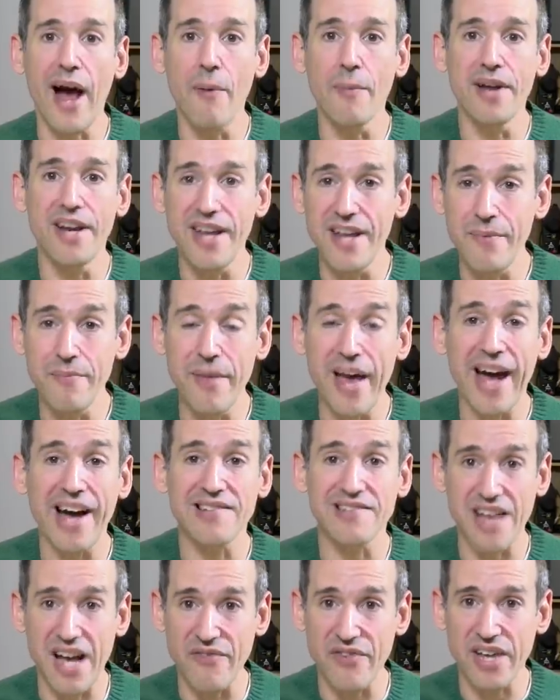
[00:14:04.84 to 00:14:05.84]
how many
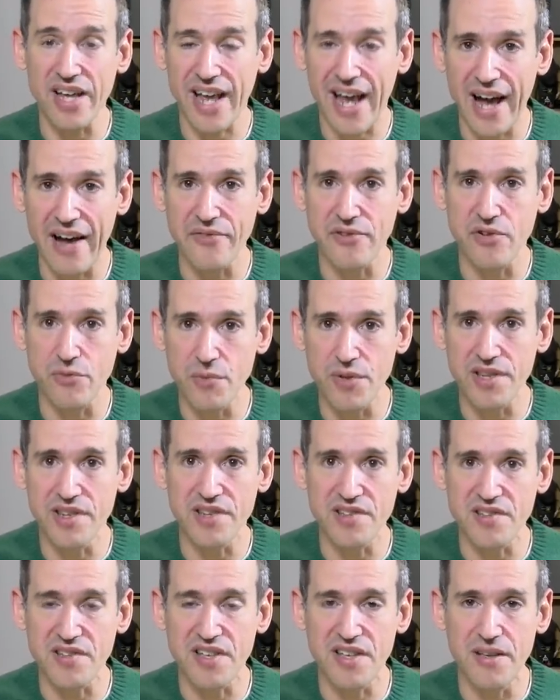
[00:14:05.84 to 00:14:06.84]
Macs I've encountered
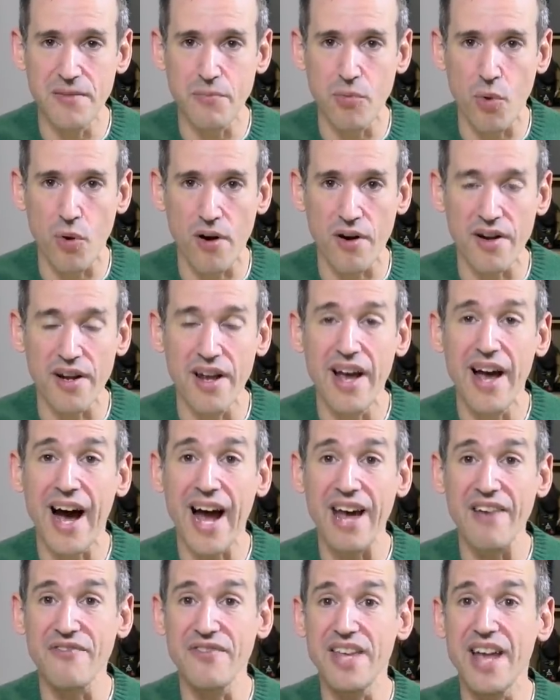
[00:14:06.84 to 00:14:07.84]
with this keyboard,
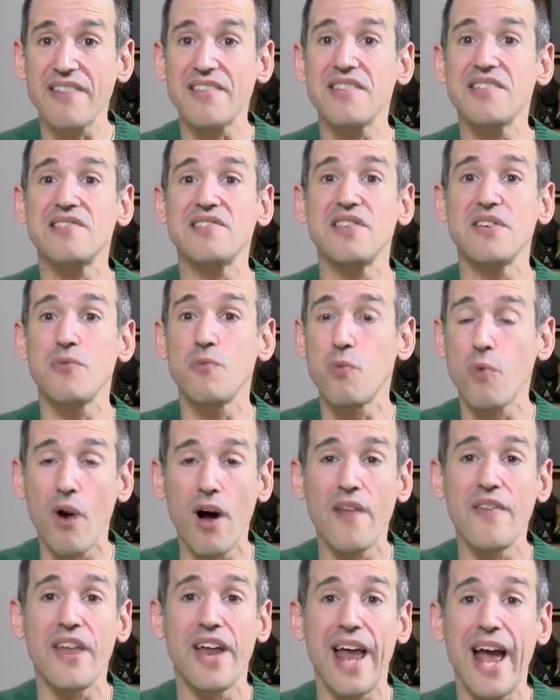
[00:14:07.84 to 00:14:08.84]
I have yet to see
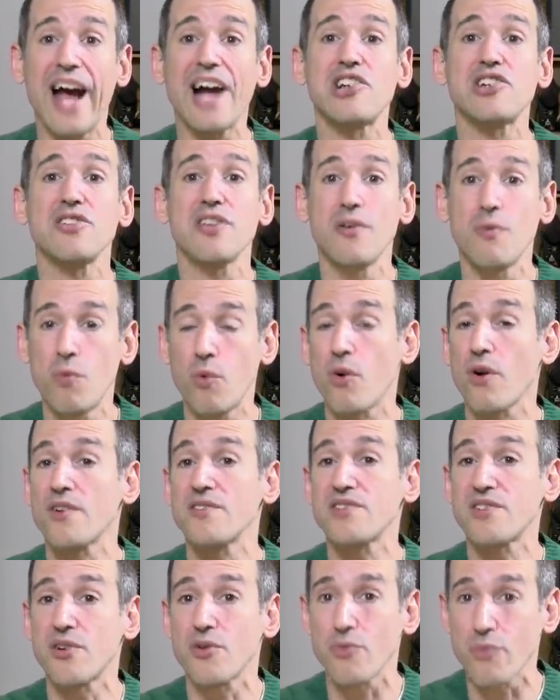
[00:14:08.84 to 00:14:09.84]
one that actually
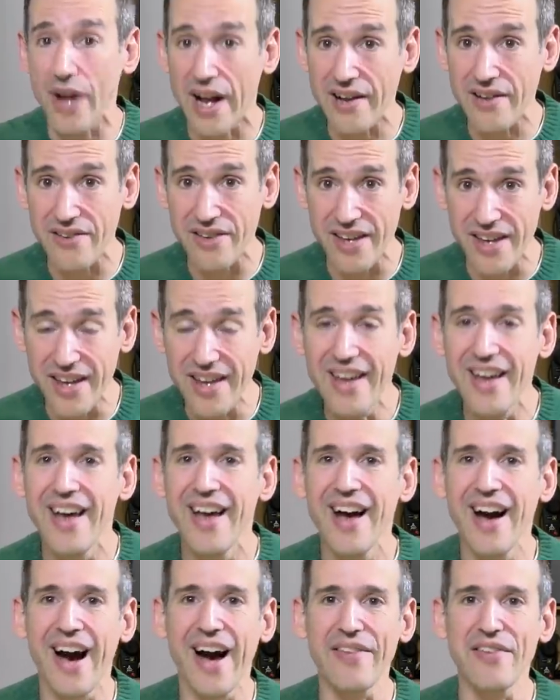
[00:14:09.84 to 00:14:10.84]
works correctly.
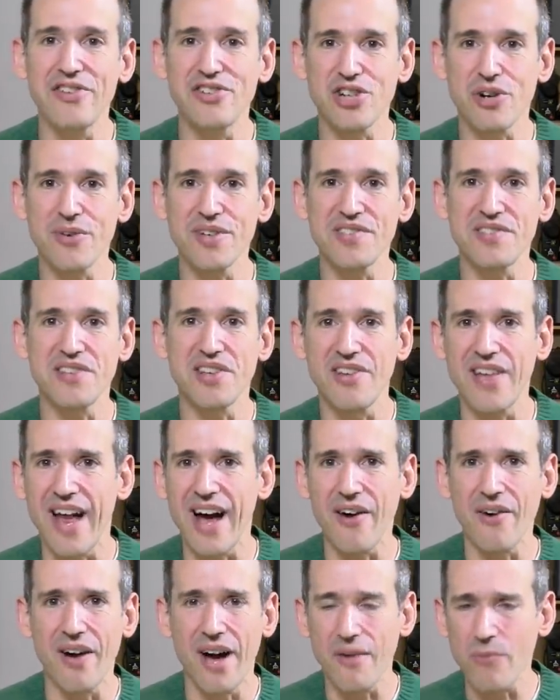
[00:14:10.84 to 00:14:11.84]
Uh, the jury's still
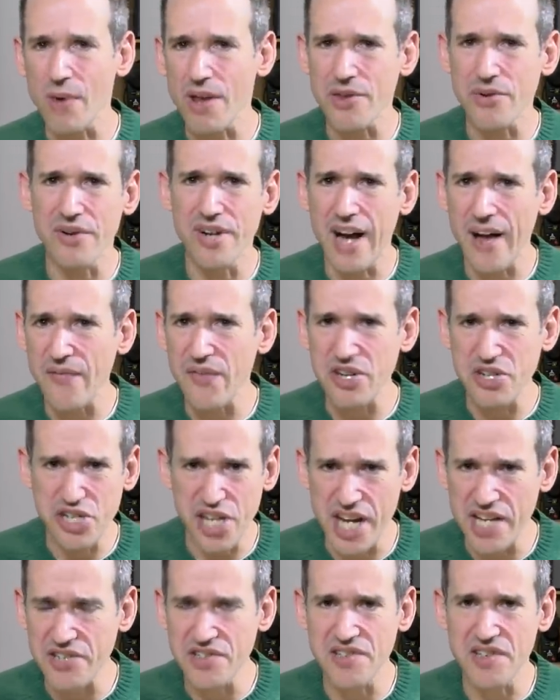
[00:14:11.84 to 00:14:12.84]
out on whether or not the
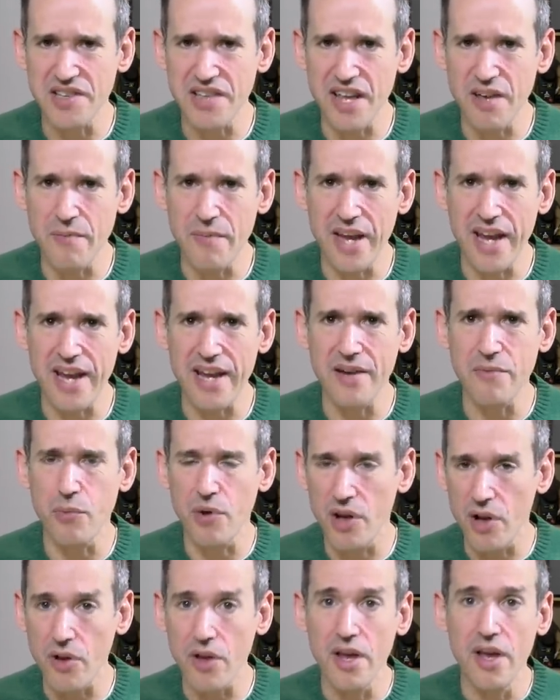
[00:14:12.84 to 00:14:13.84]
changes that they made
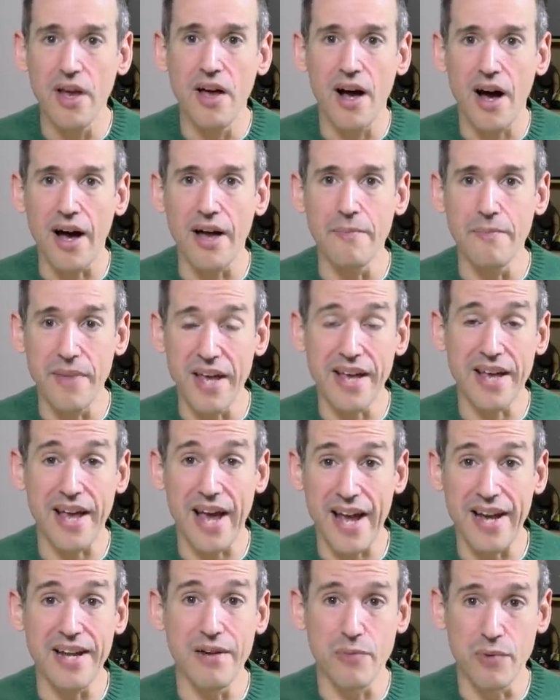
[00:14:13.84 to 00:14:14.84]
will uh, make
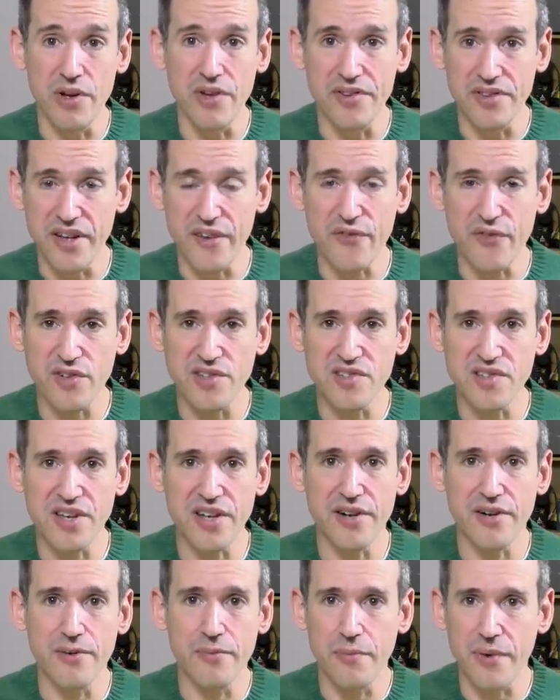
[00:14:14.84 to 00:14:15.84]
any real difference
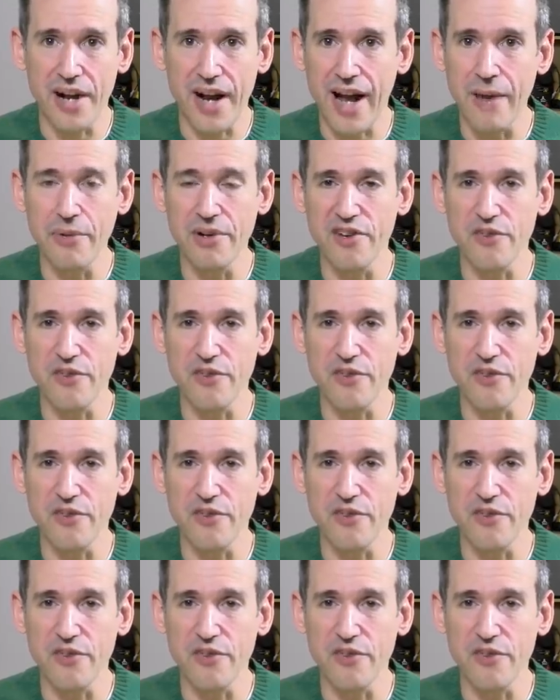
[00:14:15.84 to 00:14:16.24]
here, but I